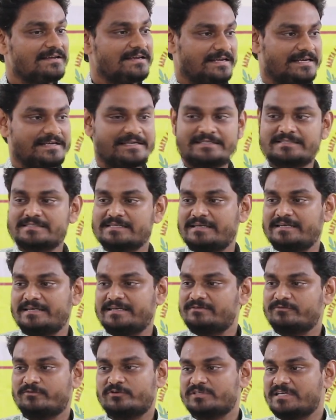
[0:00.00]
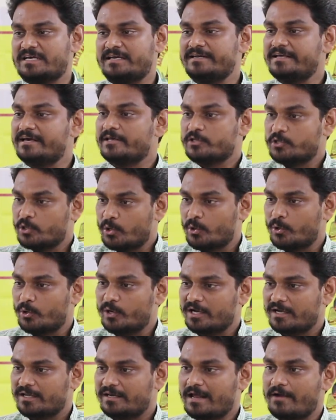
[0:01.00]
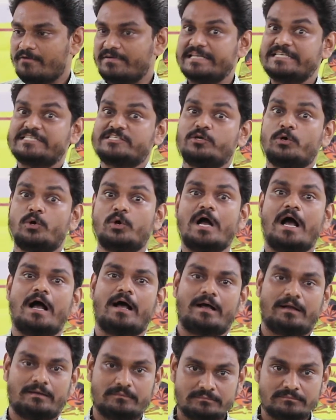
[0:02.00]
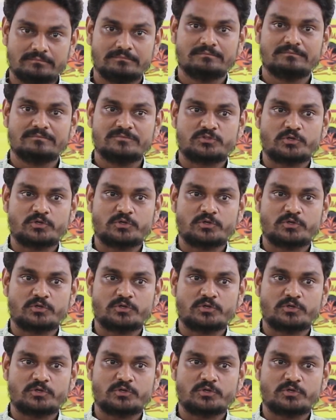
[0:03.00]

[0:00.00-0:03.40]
It was earlier yoga, now it is yoga.